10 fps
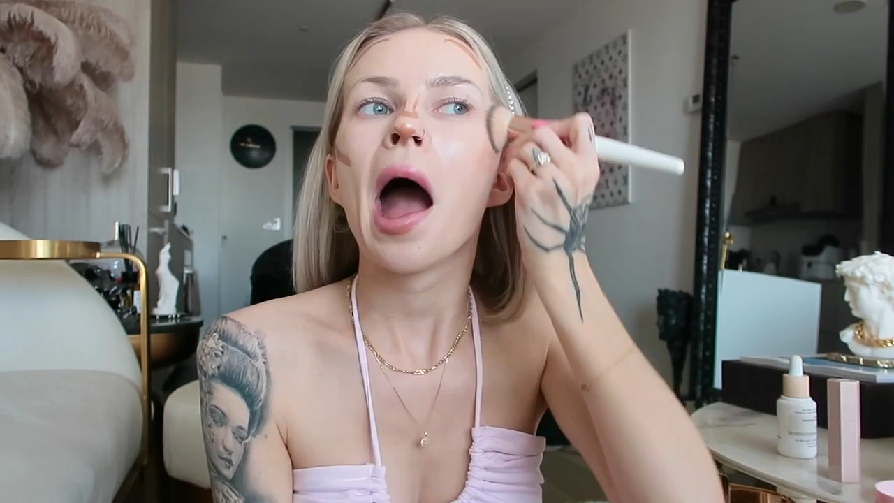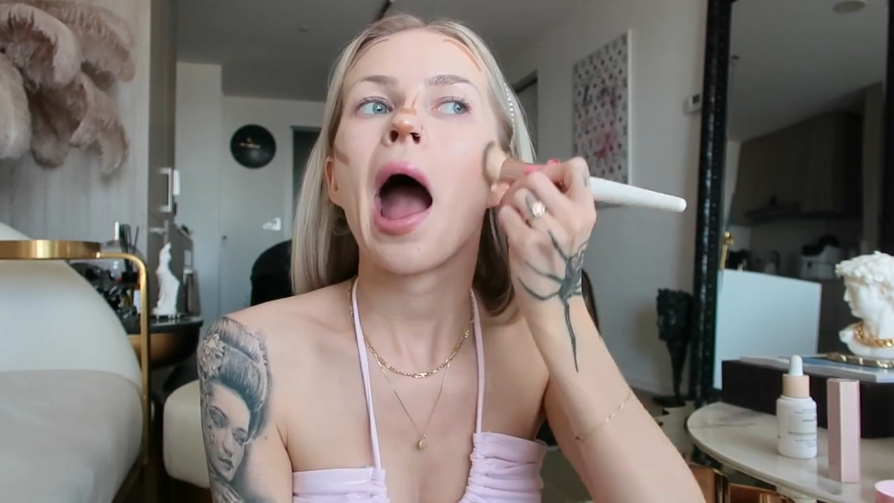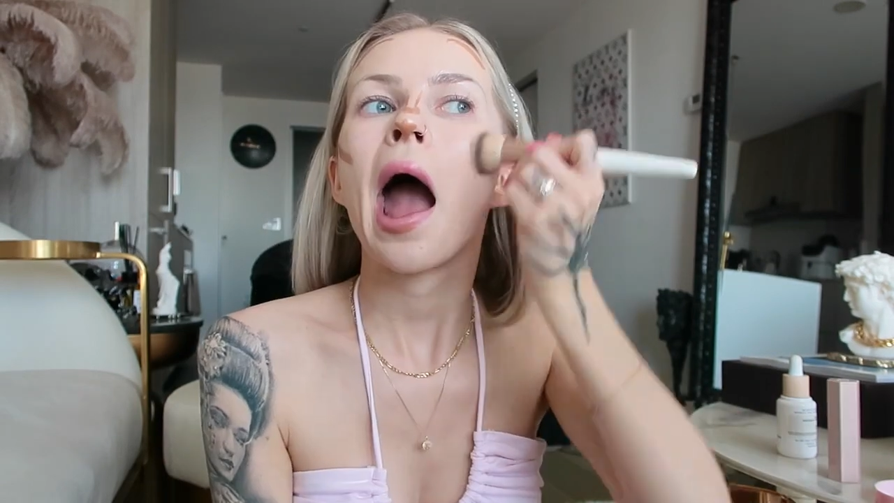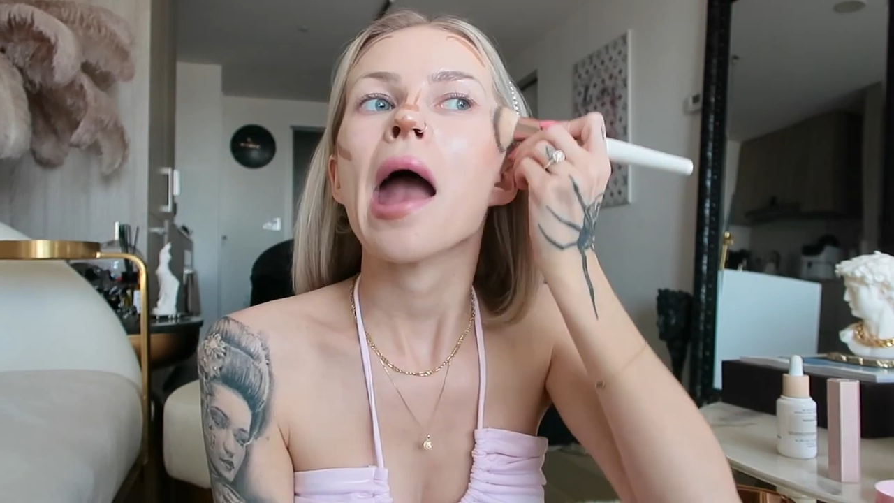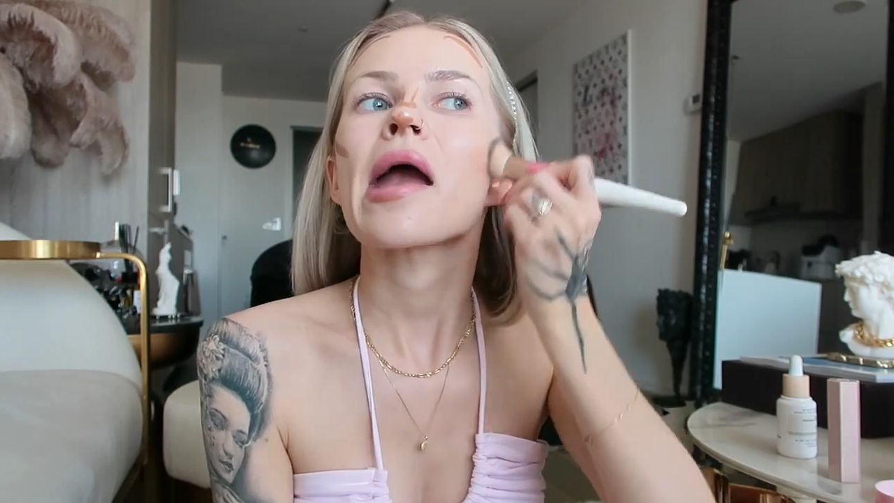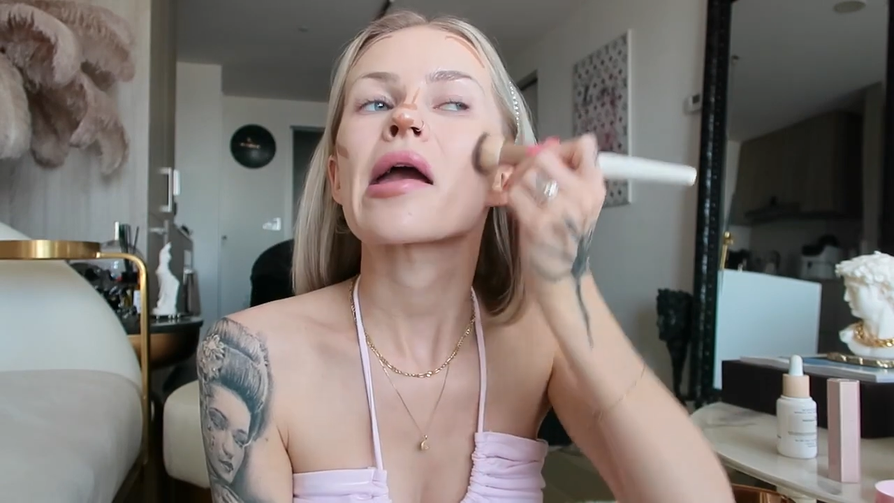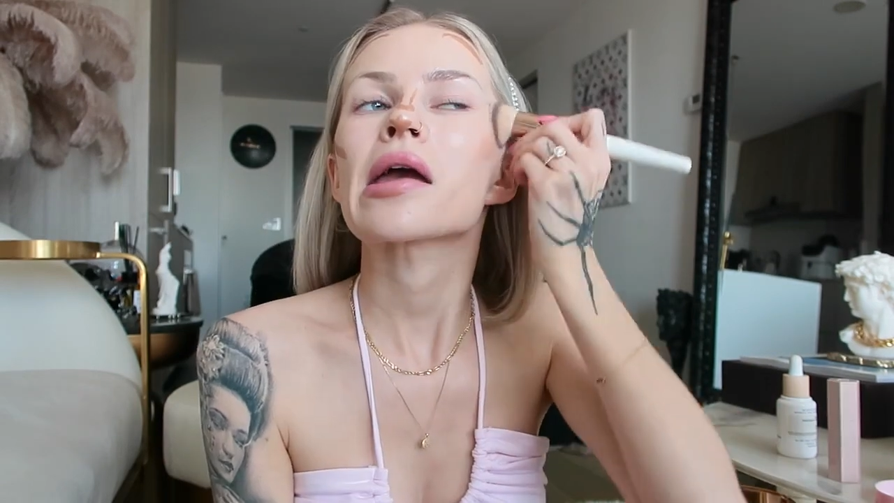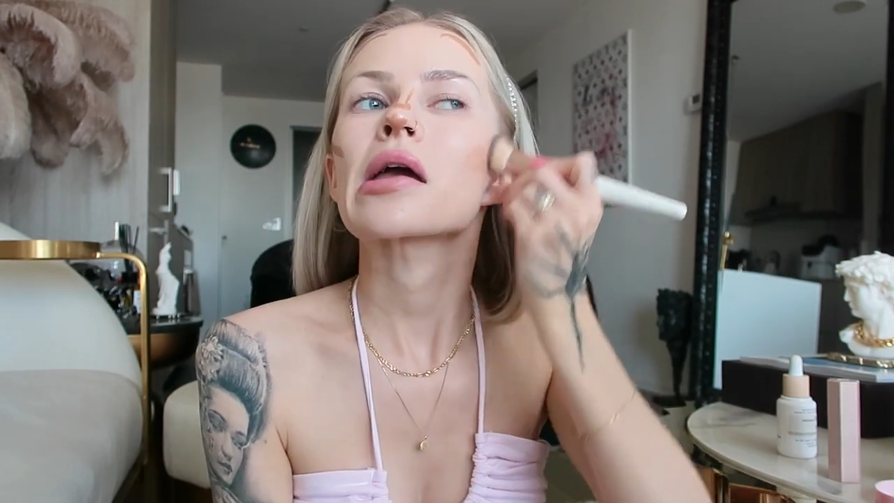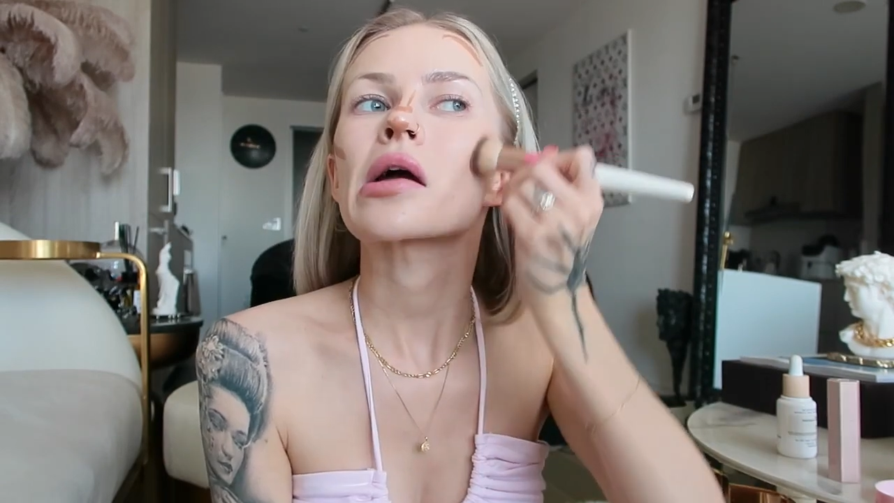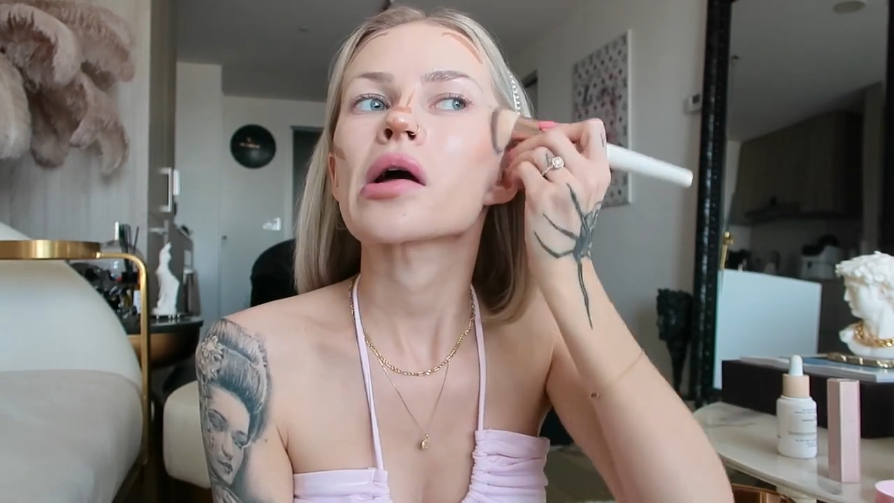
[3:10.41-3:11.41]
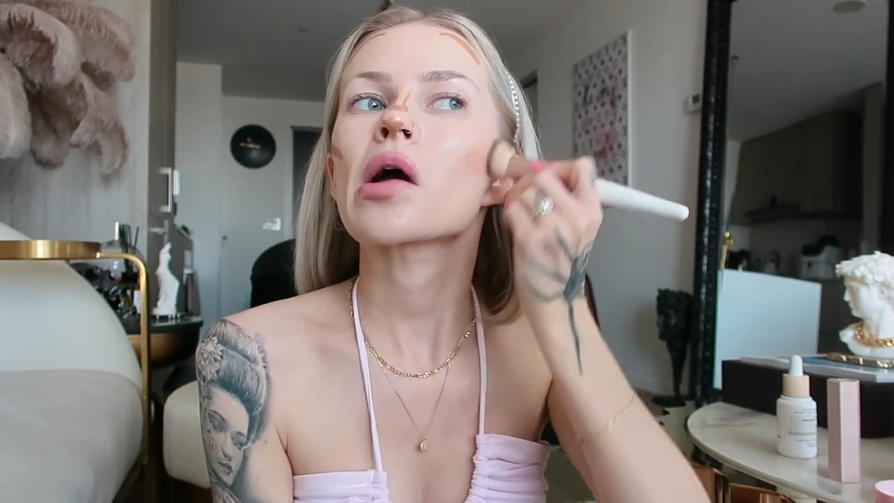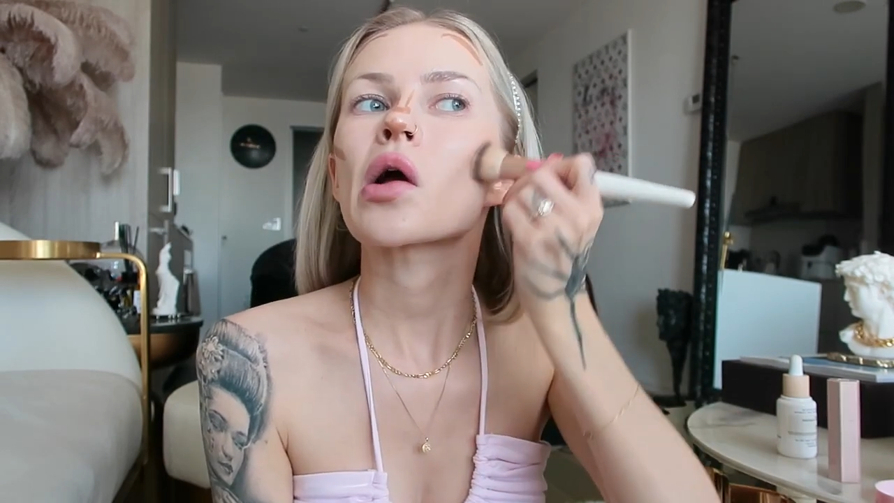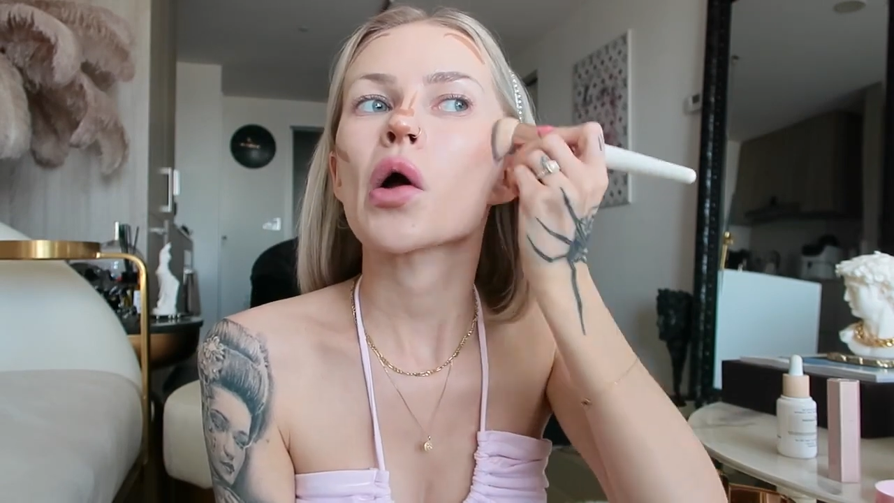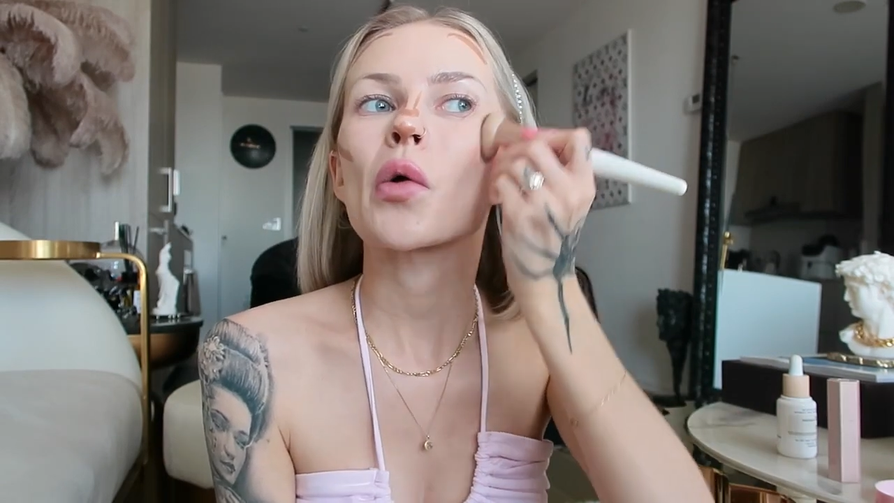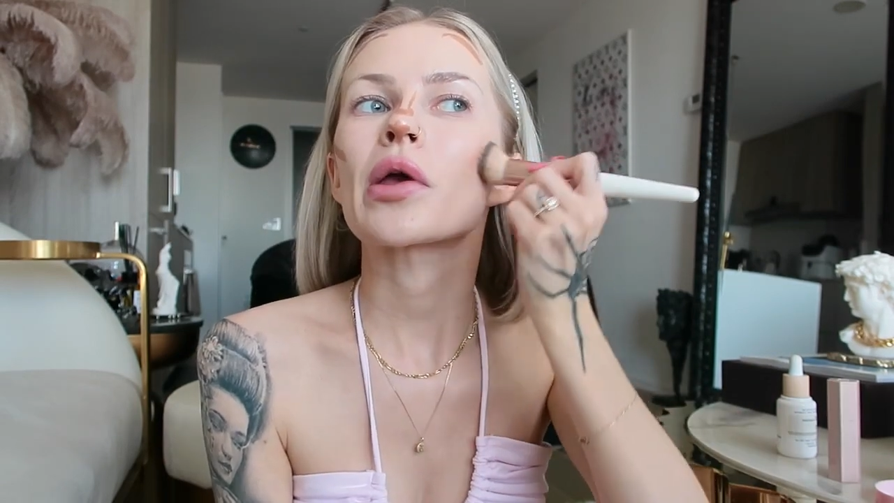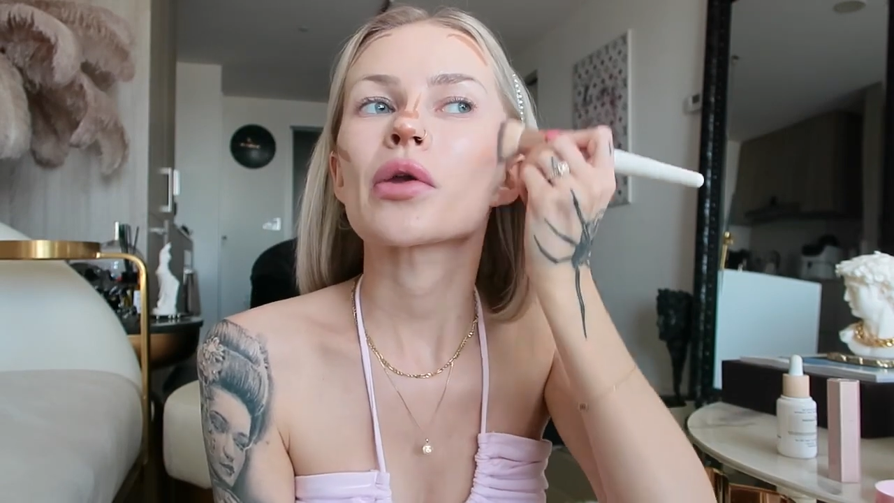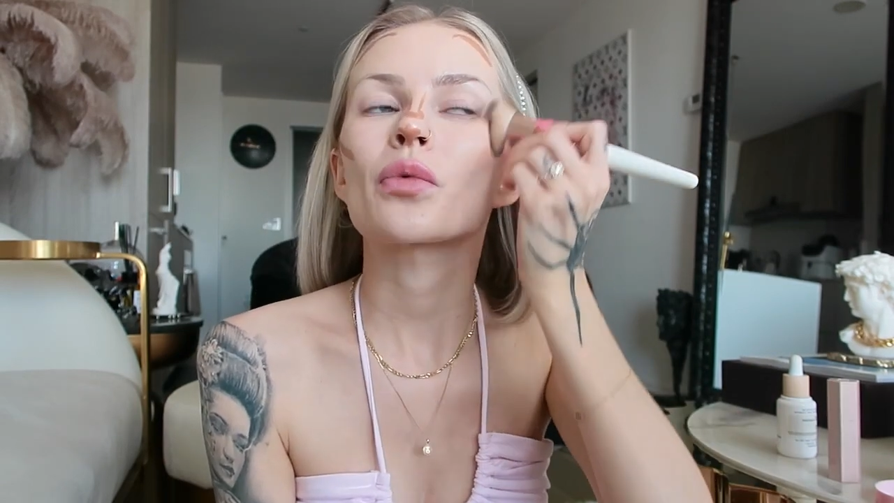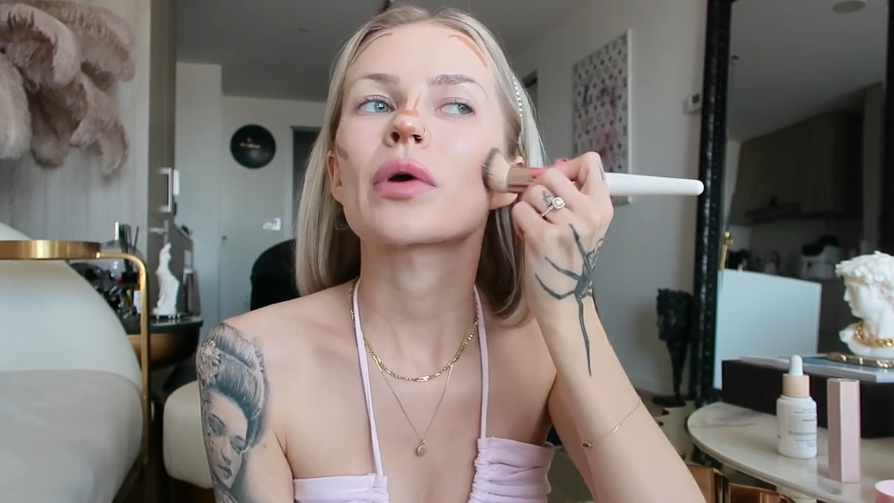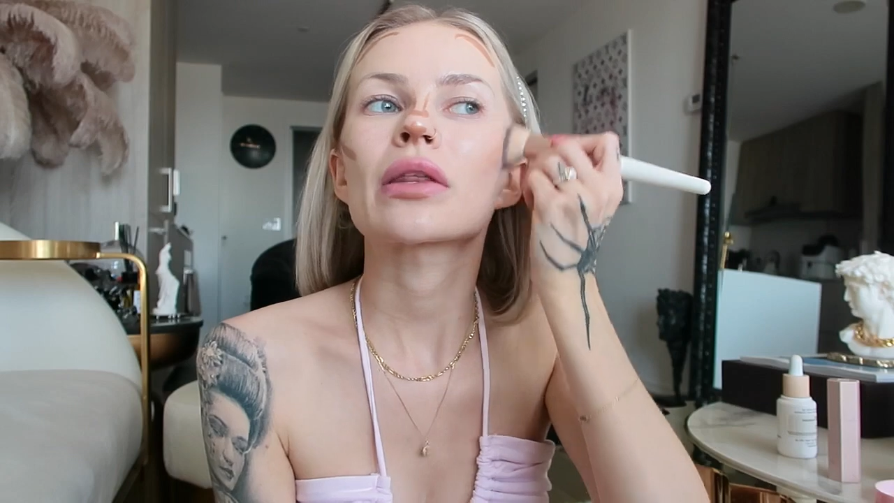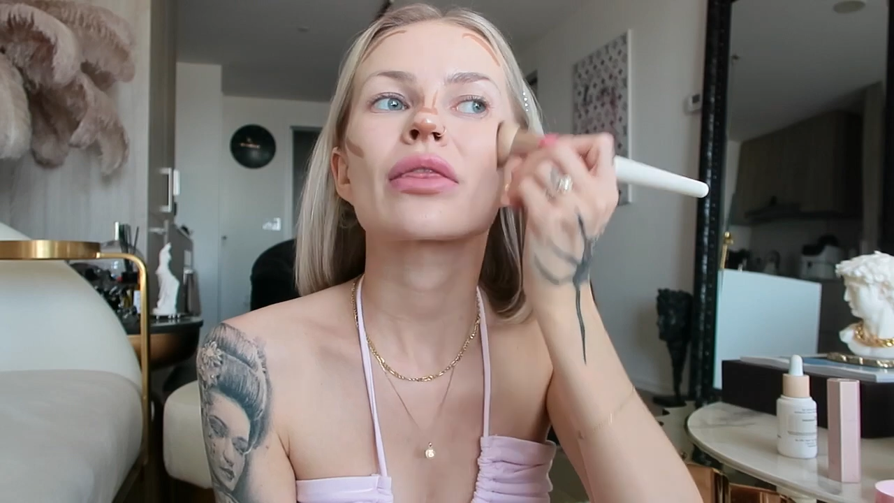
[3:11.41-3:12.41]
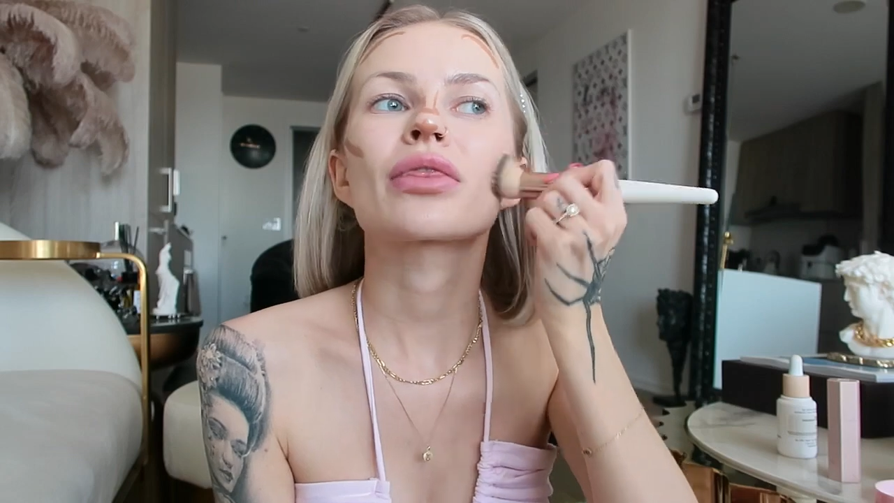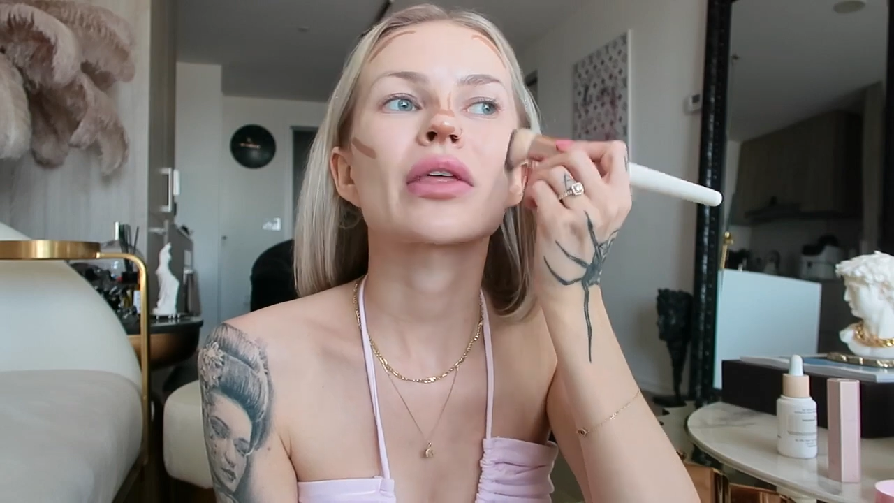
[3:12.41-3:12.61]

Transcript: I go in with